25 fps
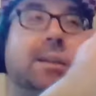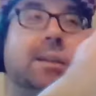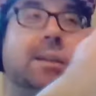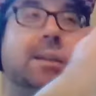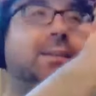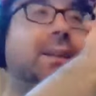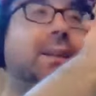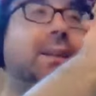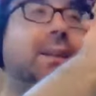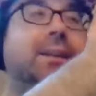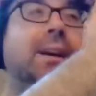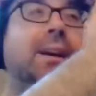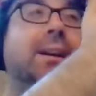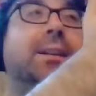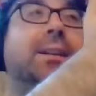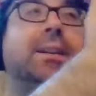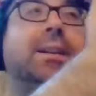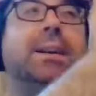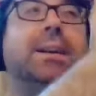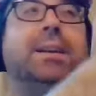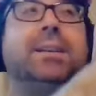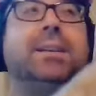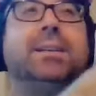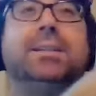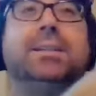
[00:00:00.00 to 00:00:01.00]
It's kind of
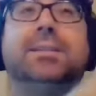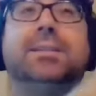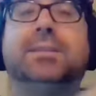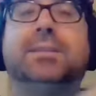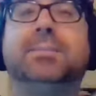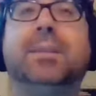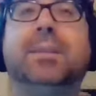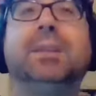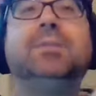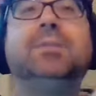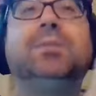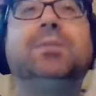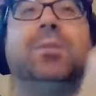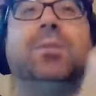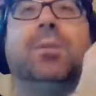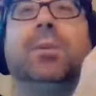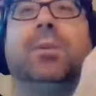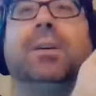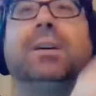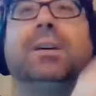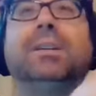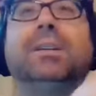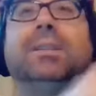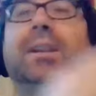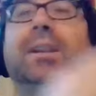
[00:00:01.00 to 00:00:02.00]
like his
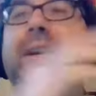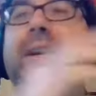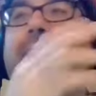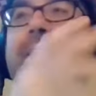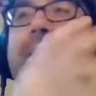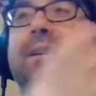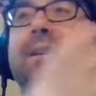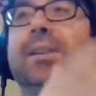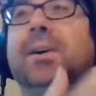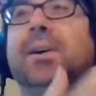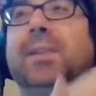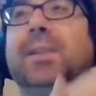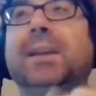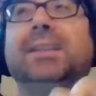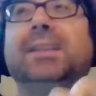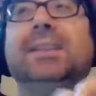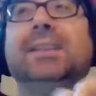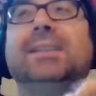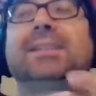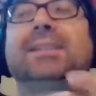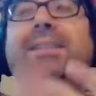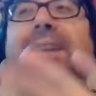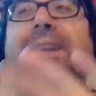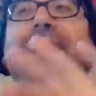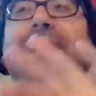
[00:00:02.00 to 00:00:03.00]
mentor, like
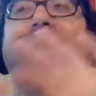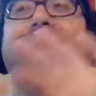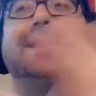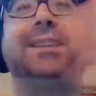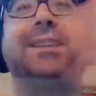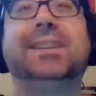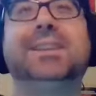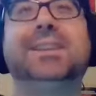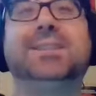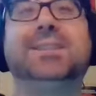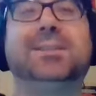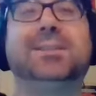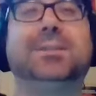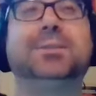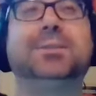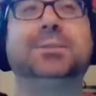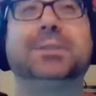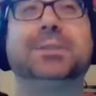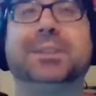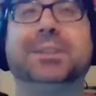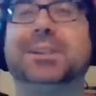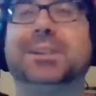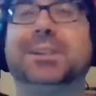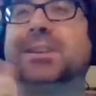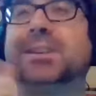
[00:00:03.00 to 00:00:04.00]
this 90s
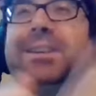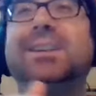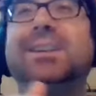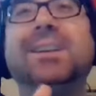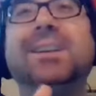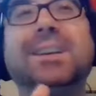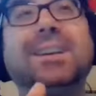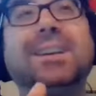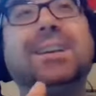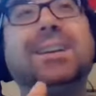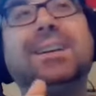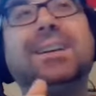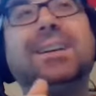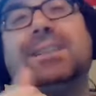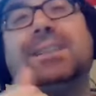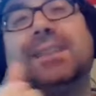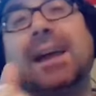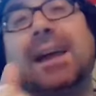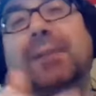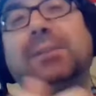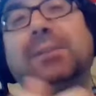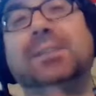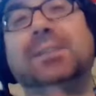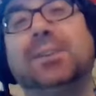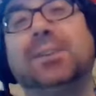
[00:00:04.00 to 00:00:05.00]
loser.
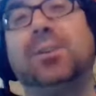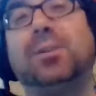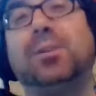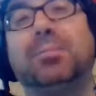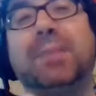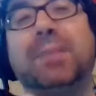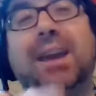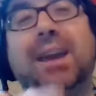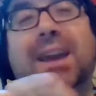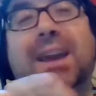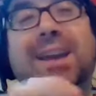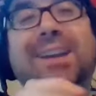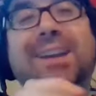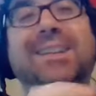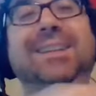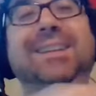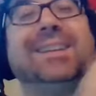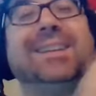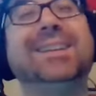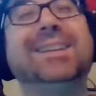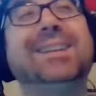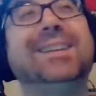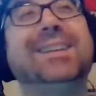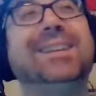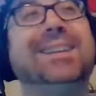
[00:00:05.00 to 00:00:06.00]
Now he's an old man,
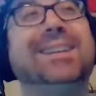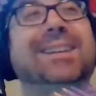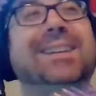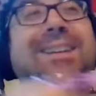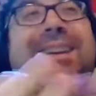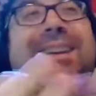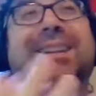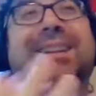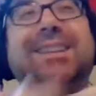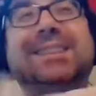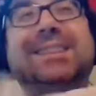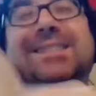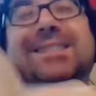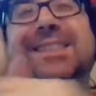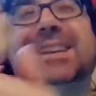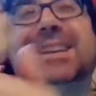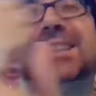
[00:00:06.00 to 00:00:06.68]
and he's